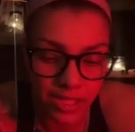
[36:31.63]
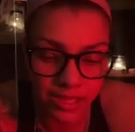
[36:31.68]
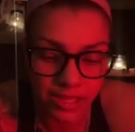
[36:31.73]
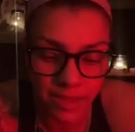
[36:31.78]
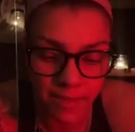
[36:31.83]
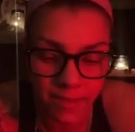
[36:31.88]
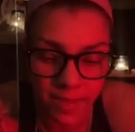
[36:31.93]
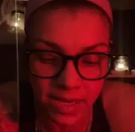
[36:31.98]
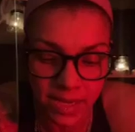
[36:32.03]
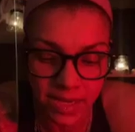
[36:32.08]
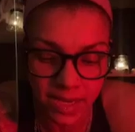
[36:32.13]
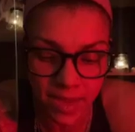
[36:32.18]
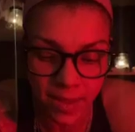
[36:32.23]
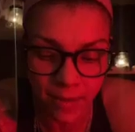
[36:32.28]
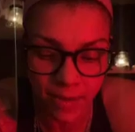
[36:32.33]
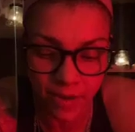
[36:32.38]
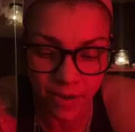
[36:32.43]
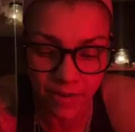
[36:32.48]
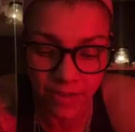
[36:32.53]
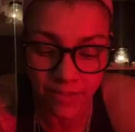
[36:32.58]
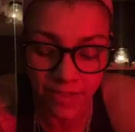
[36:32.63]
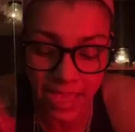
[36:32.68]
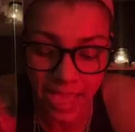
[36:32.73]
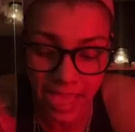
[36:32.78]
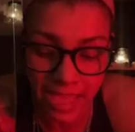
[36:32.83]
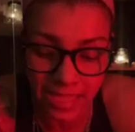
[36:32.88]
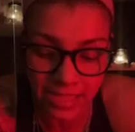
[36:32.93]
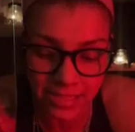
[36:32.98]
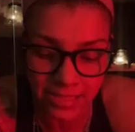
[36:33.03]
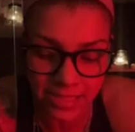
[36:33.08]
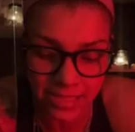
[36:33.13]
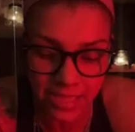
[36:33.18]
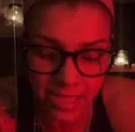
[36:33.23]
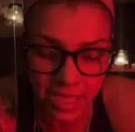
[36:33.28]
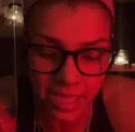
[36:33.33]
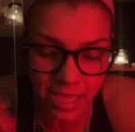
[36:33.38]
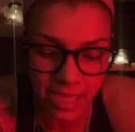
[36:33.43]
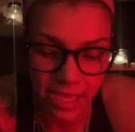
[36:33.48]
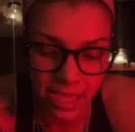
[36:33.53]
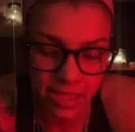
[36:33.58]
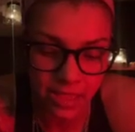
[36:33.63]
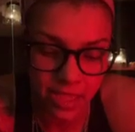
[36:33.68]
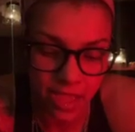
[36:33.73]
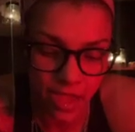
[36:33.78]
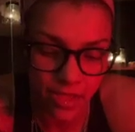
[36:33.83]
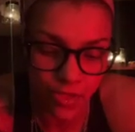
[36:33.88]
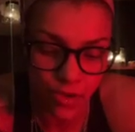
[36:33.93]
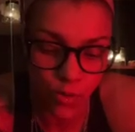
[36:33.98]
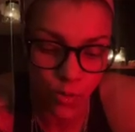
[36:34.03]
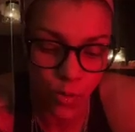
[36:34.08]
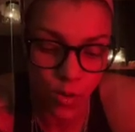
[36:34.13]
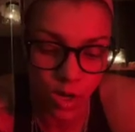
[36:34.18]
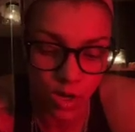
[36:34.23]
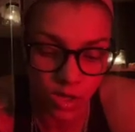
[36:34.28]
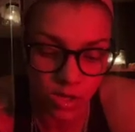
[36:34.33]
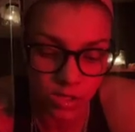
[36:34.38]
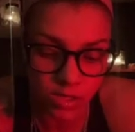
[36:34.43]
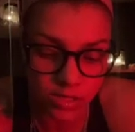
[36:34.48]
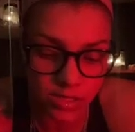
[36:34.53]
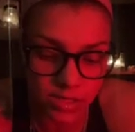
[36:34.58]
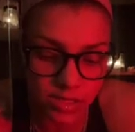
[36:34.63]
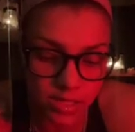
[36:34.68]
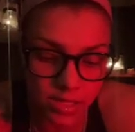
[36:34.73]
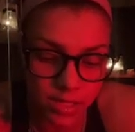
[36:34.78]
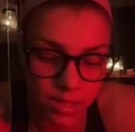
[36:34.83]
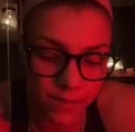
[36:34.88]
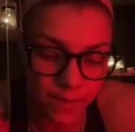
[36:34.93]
a limited number of gates in the other world,